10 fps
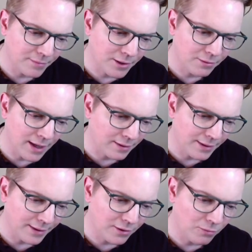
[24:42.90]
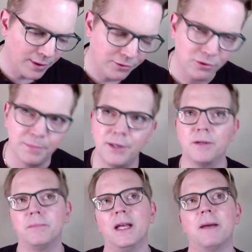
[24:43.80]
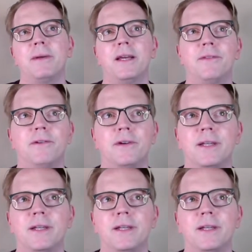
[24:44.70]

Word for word: correctly, the one who appeared in Black Panther